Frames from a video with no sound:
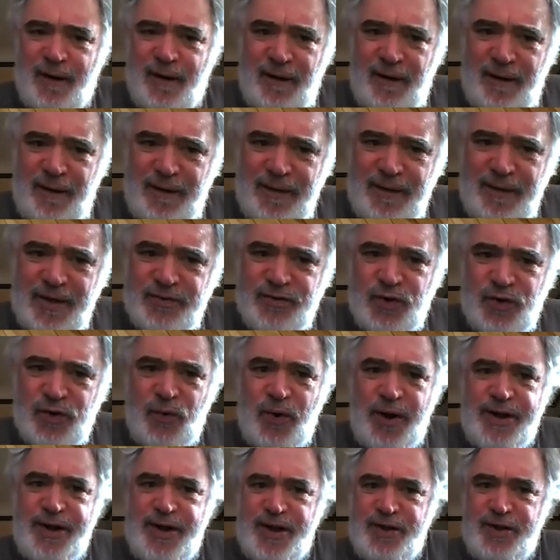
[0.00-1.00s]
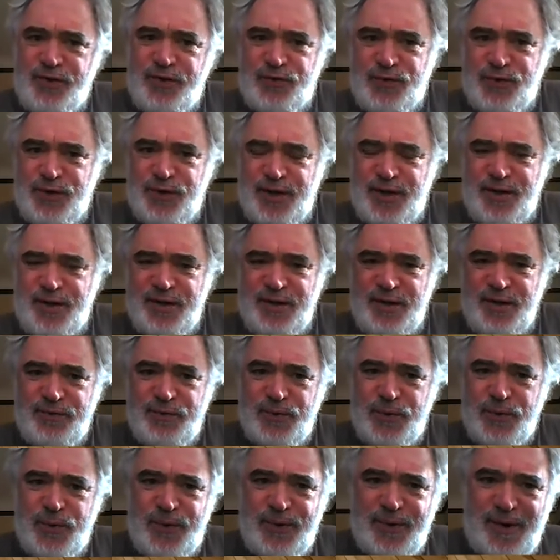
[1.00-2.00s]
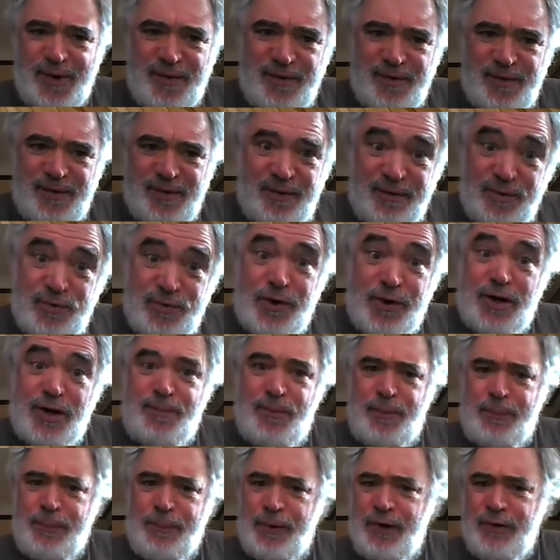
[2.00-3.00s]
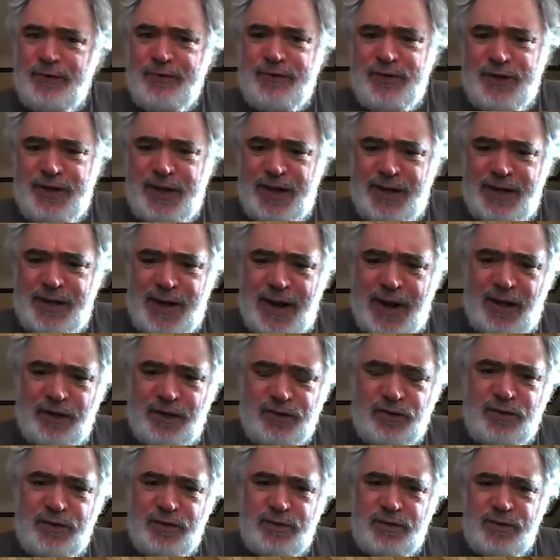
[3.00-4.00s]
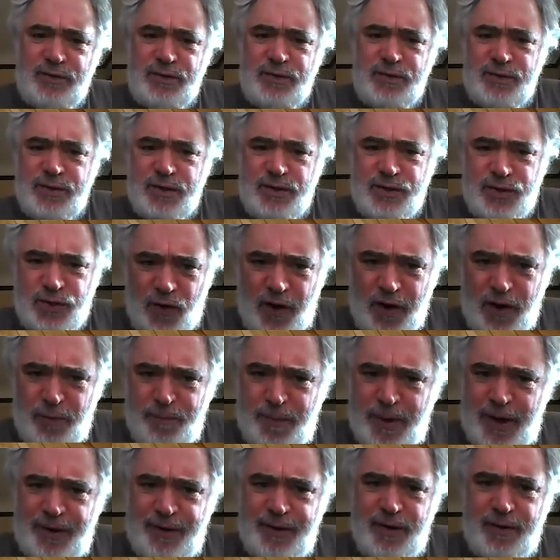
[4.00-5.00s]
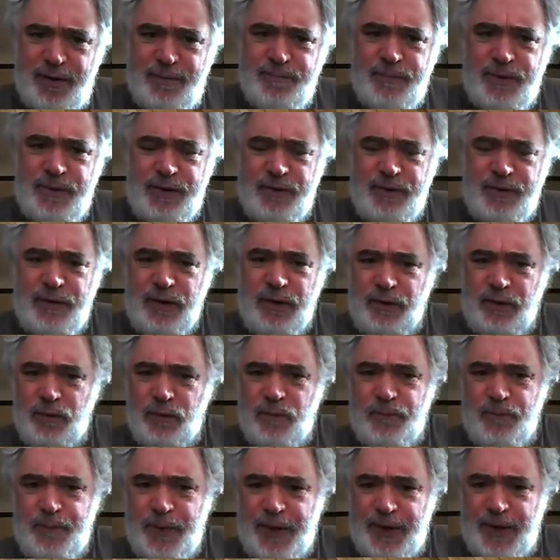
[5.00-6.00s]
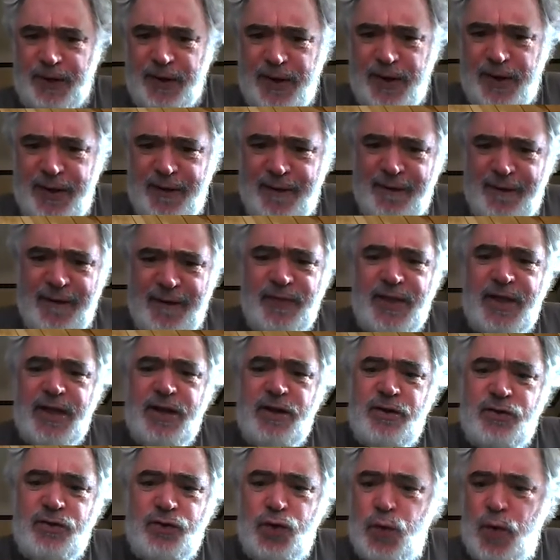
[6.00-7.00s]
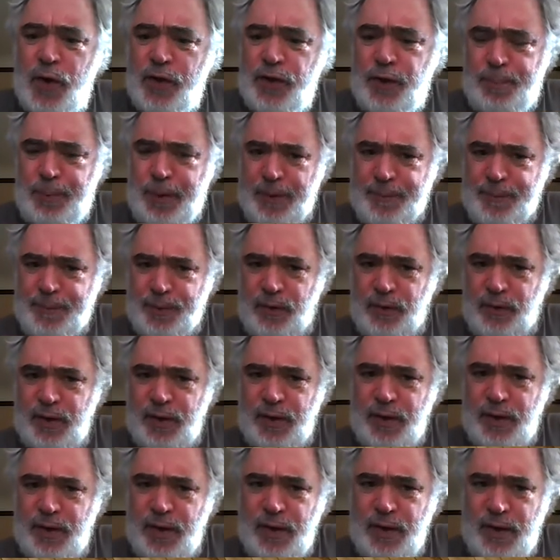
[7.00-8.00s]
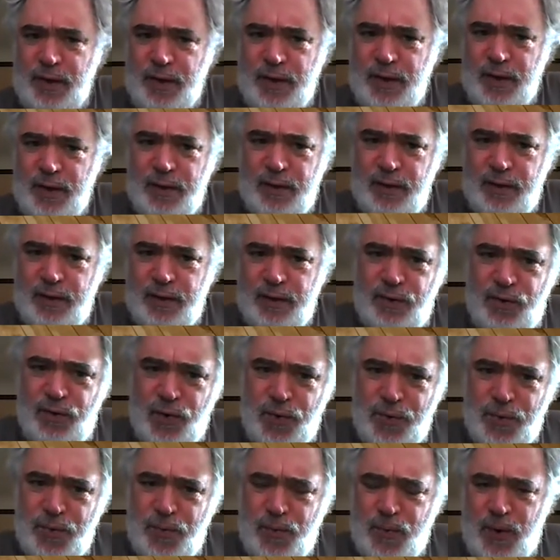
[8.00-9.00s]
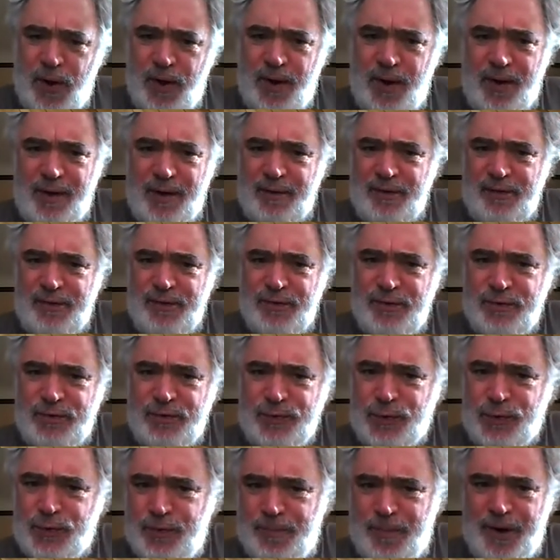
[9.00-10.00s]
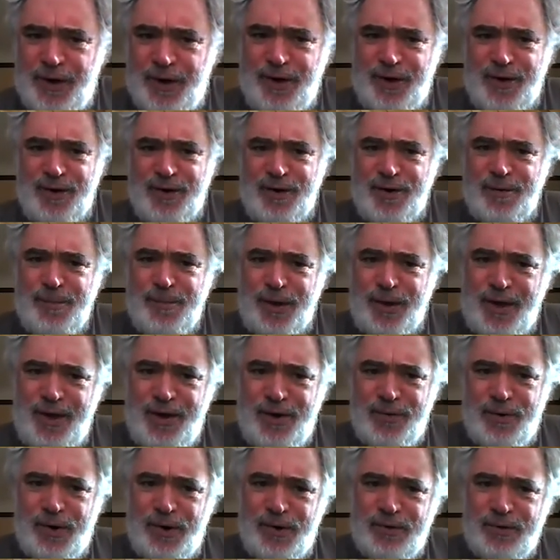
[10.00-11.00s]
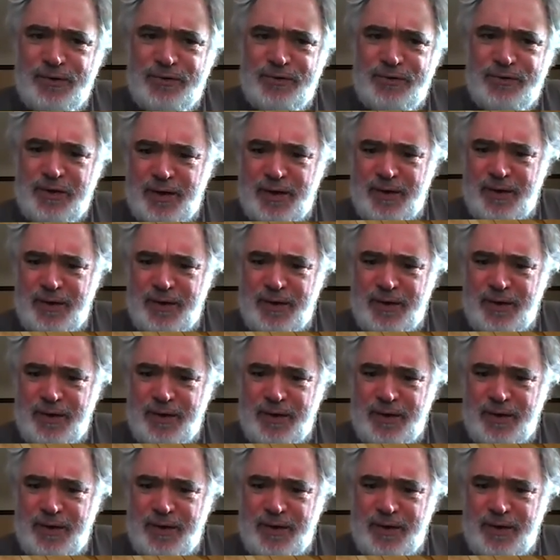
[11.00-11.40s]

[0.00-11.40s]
Uh, he has a great history. He's an incredible person, and I'll talk about him in a little bit. And then two other people who uh, sort of my are my heroes.